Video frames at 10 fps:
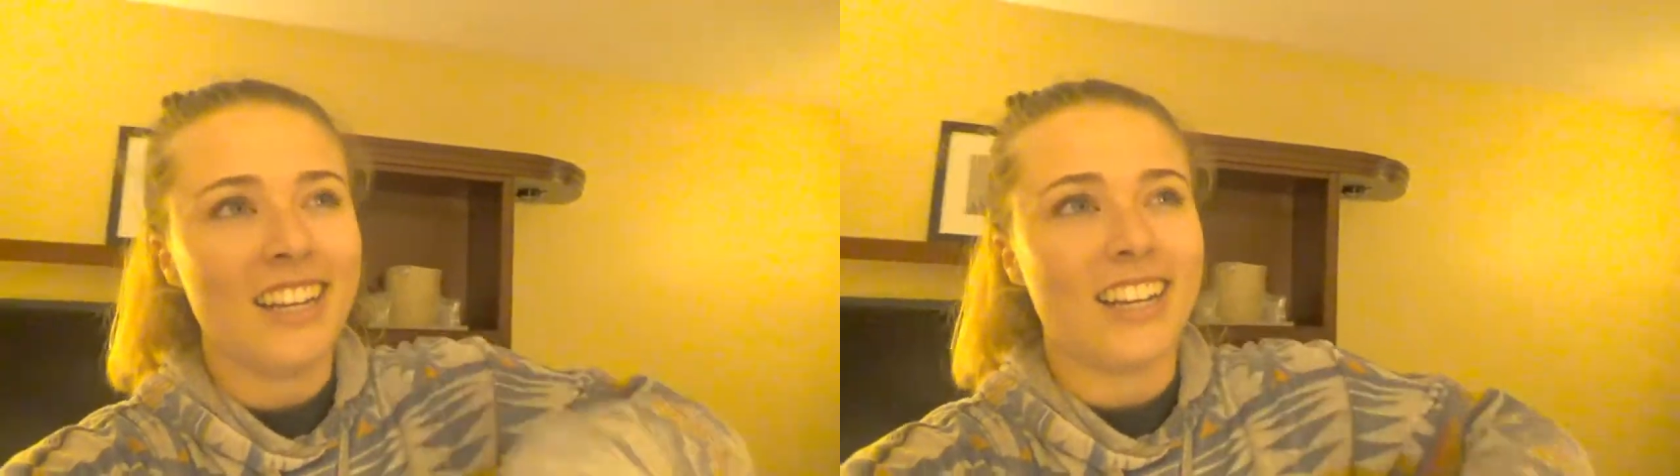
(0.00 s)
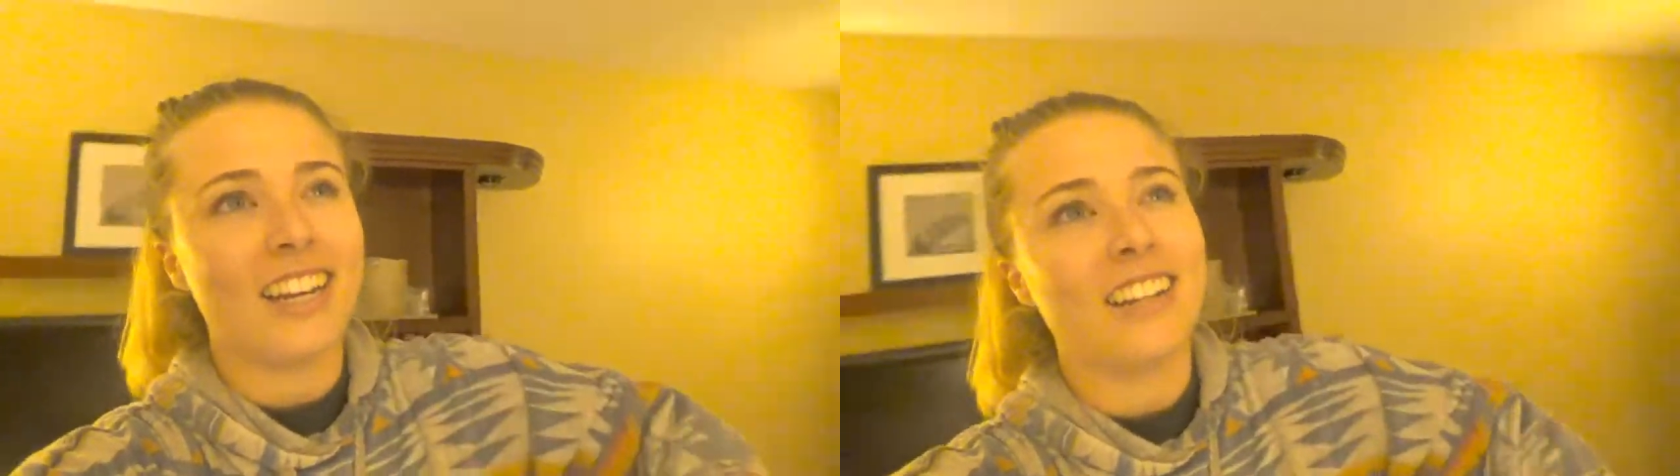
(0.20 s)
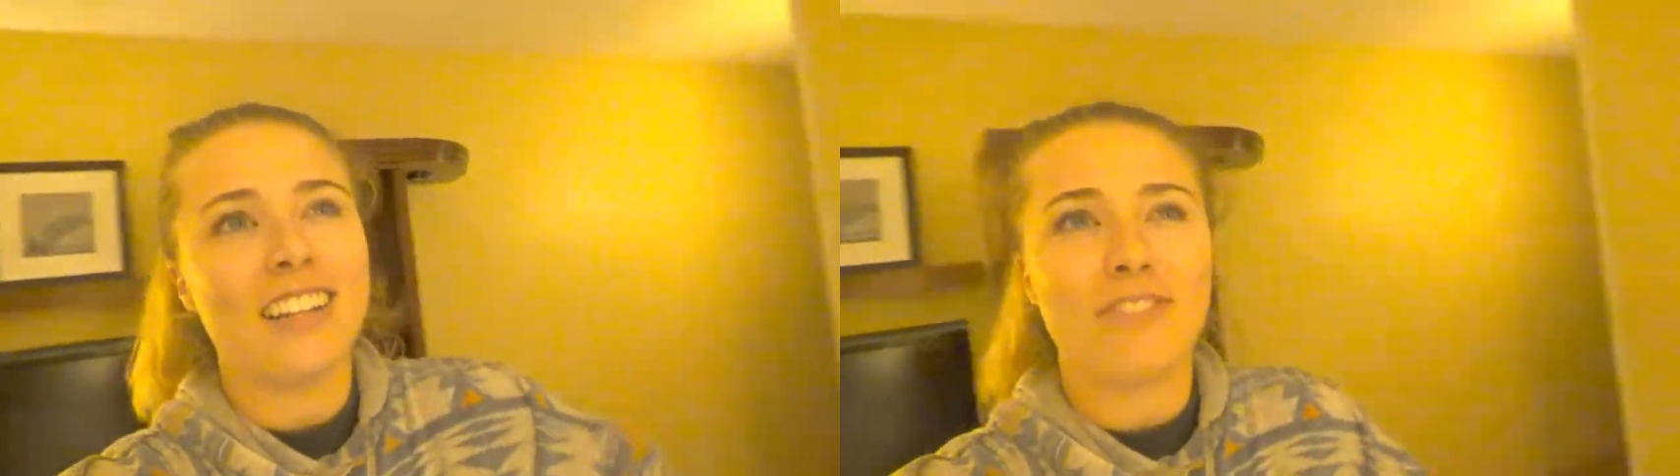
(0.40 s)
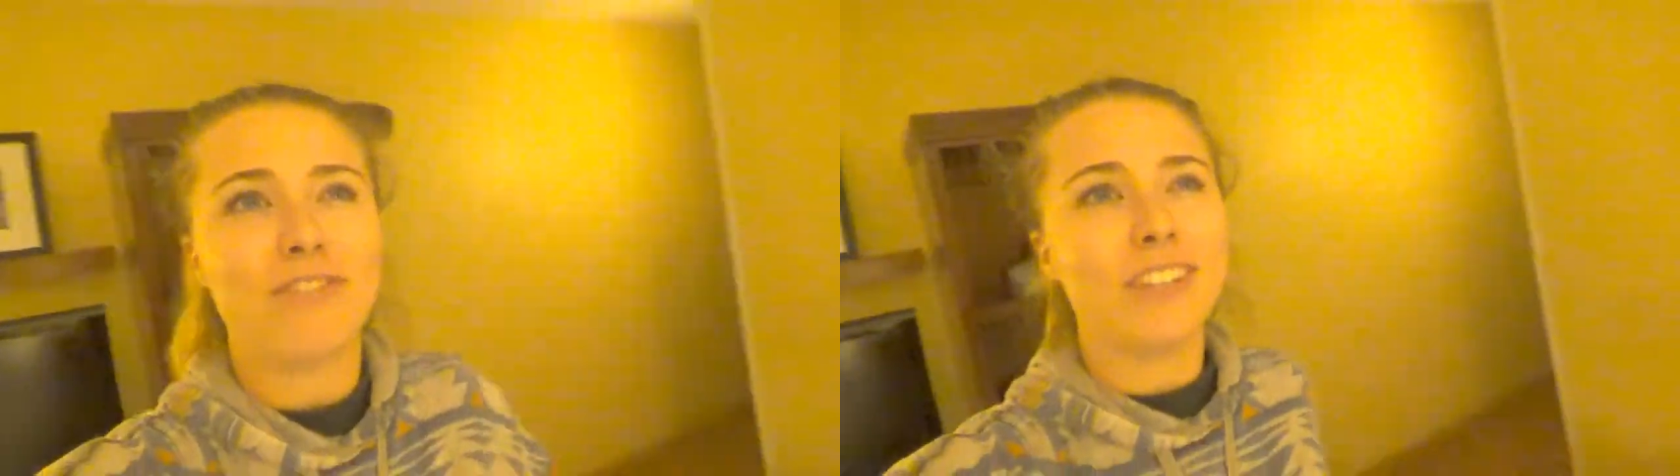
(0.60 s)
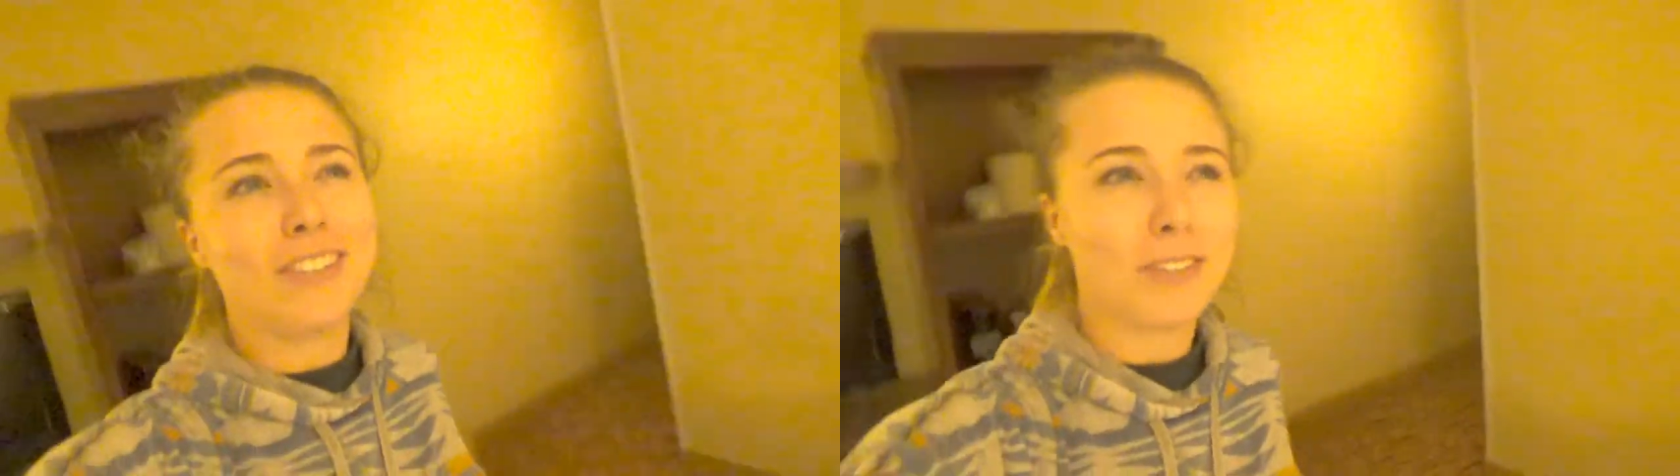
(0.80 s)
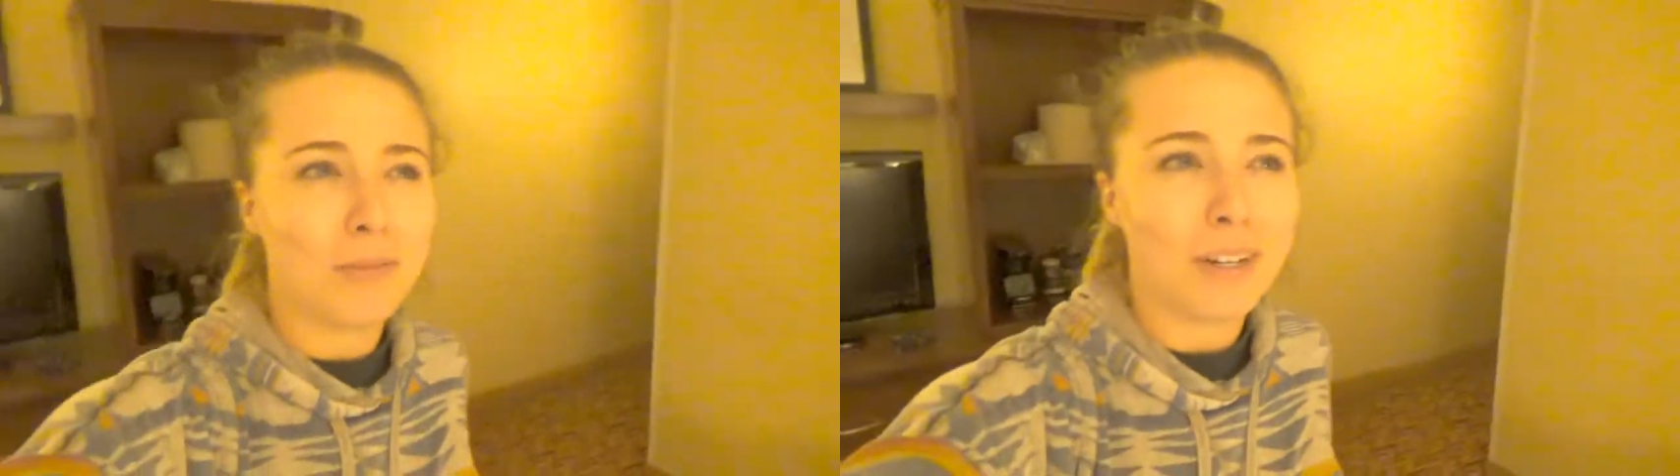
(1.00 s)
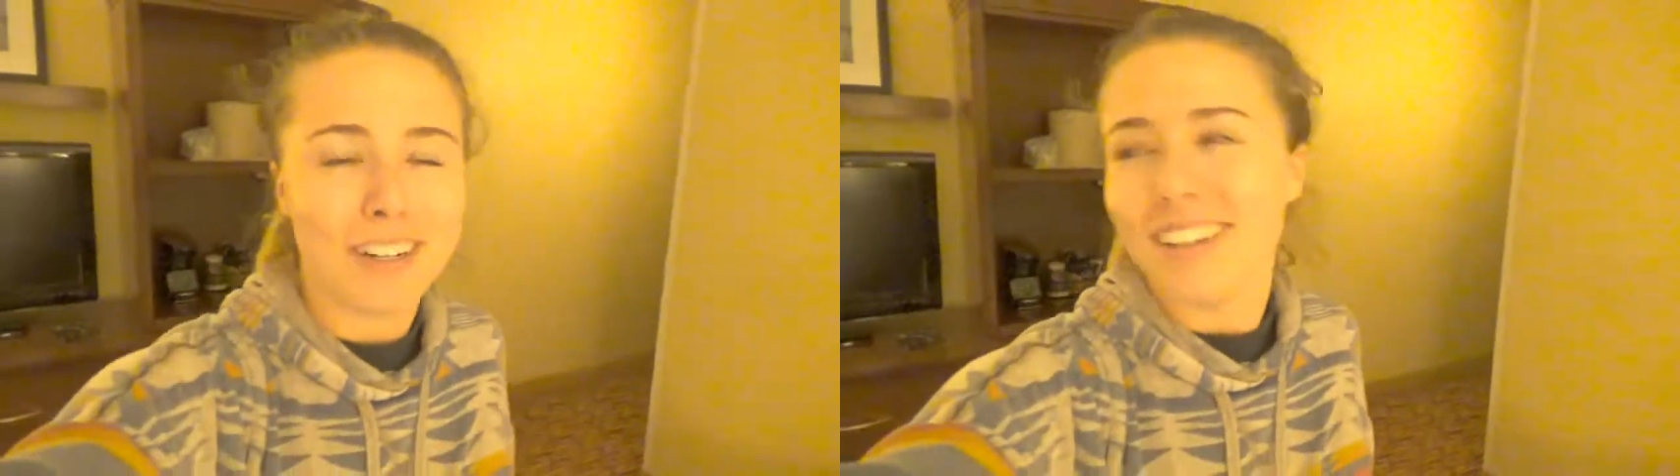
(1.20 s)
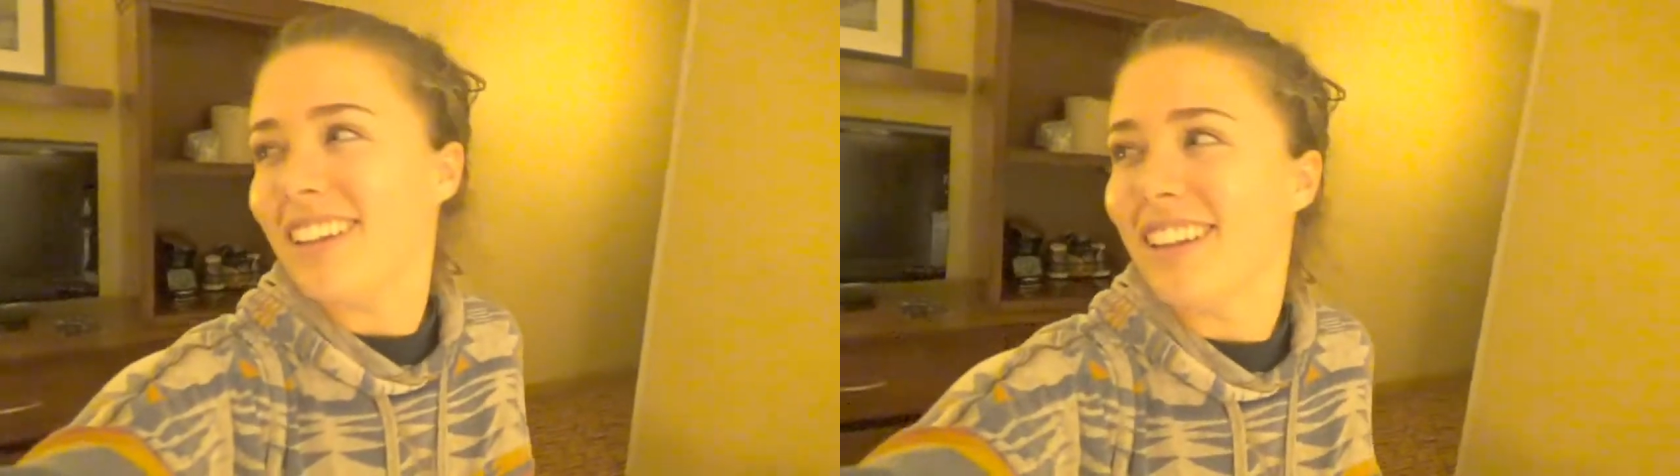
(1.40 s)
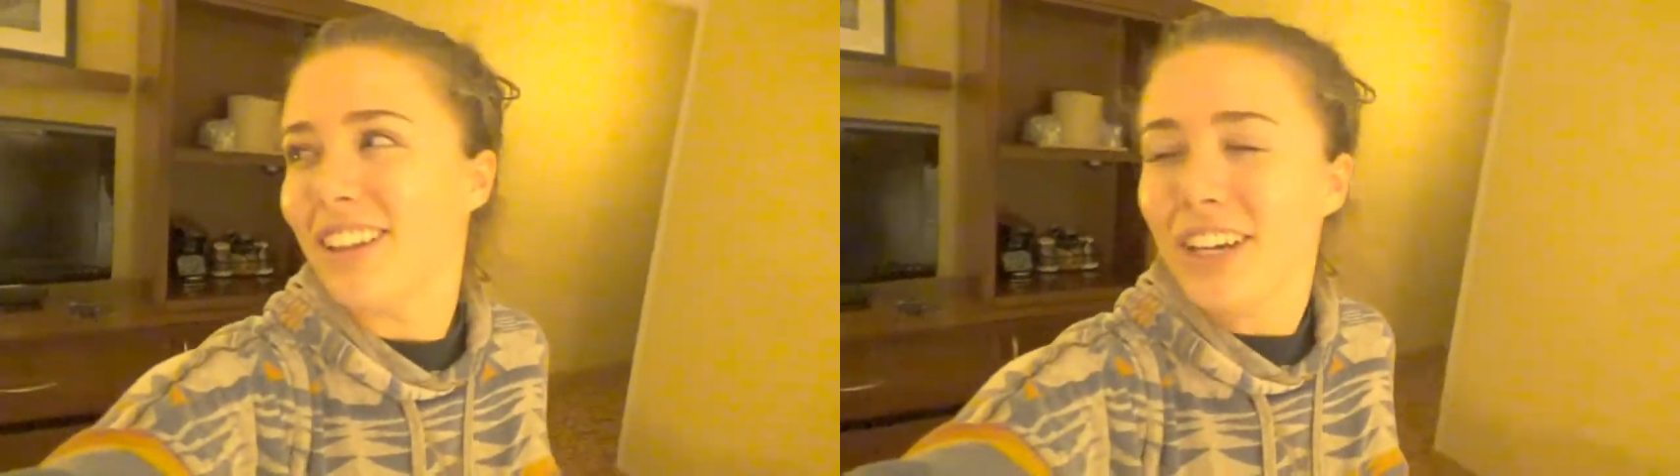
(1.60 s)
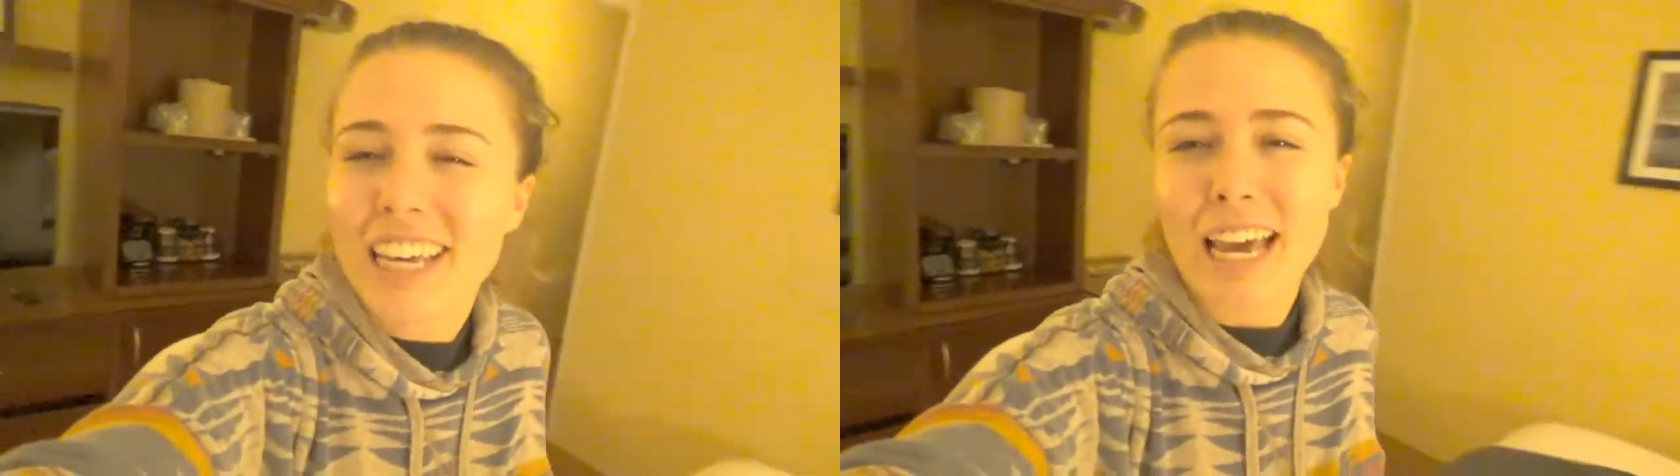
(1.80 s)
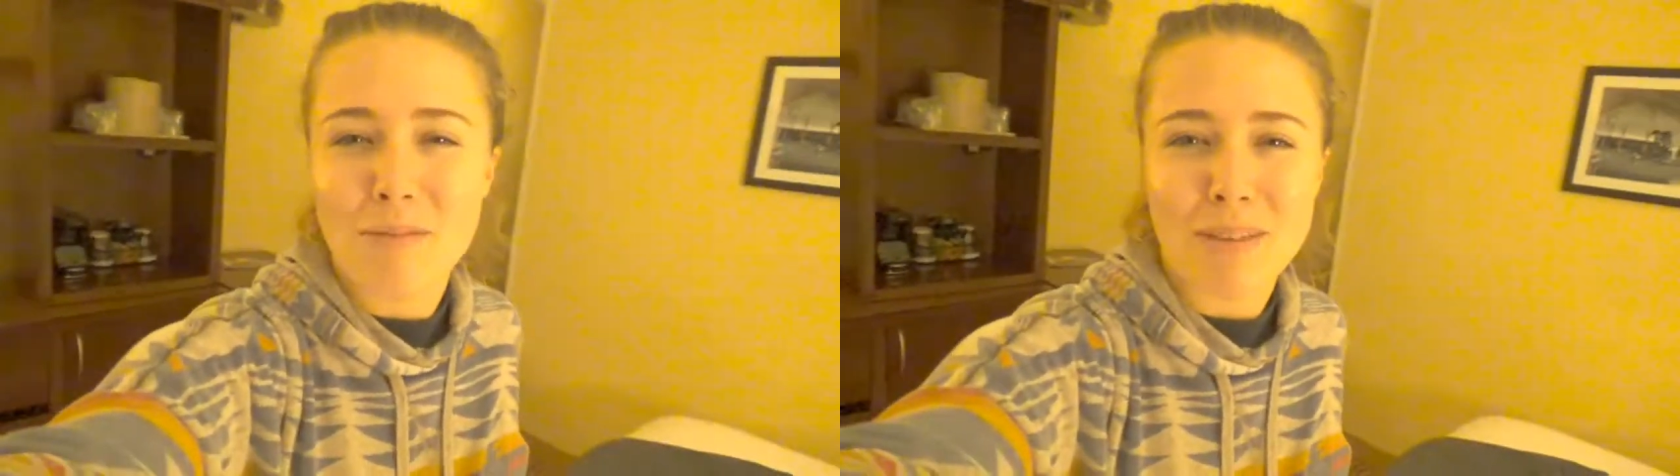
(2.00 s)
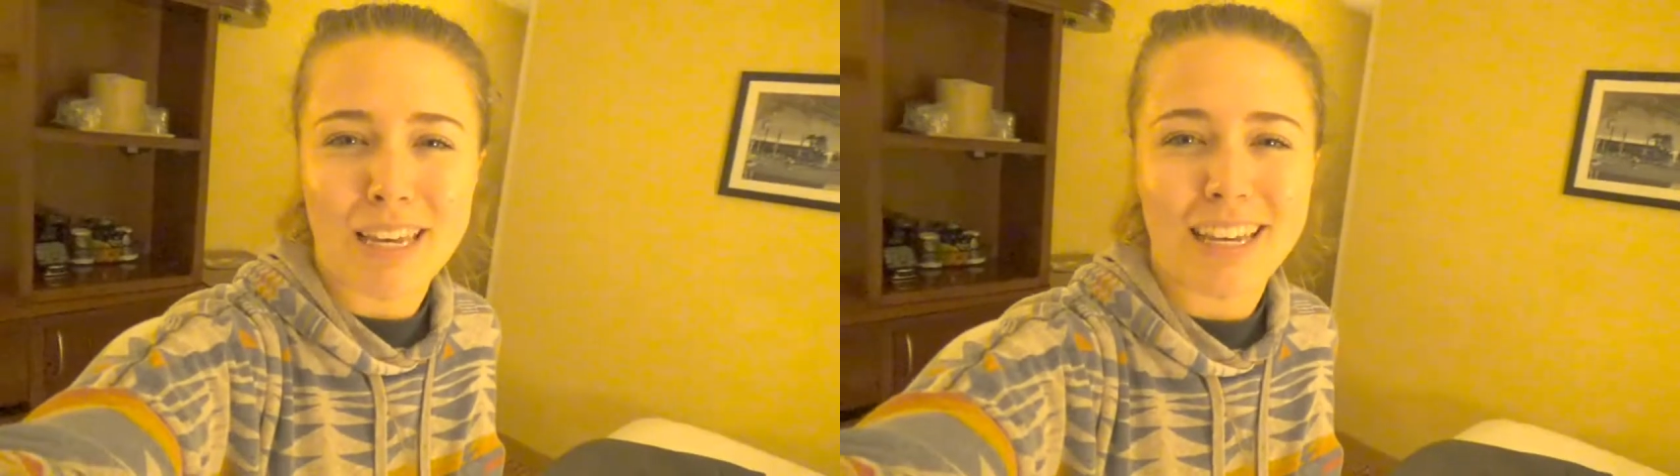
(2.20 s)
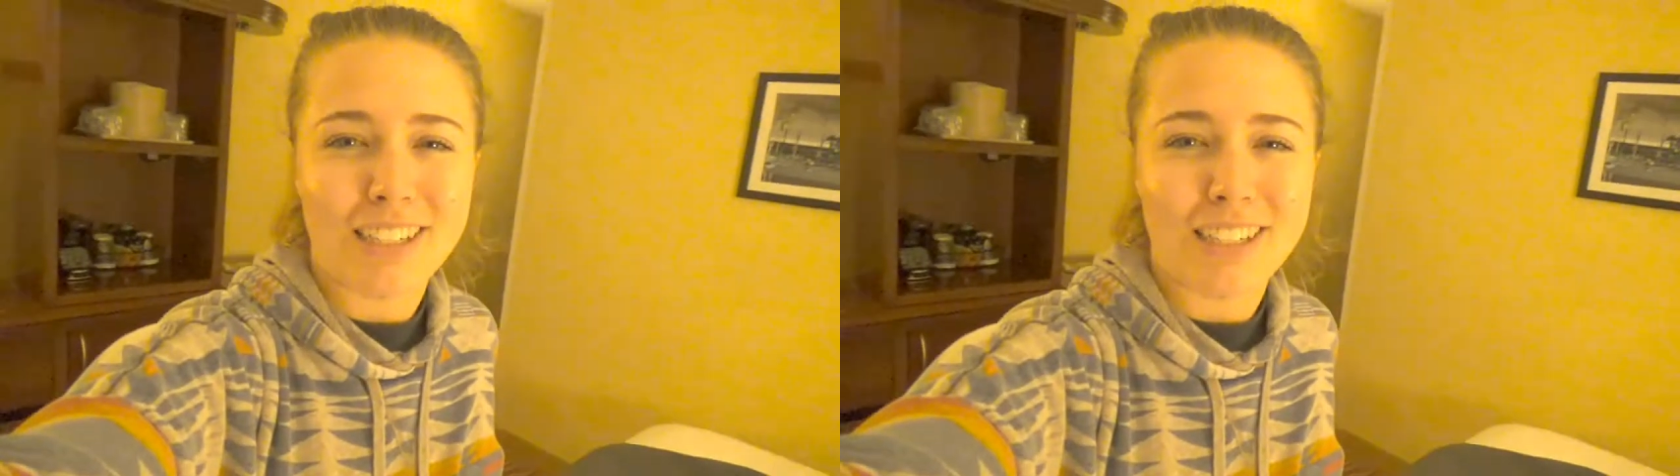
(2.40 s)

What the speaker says: And I like feel someone looking at me.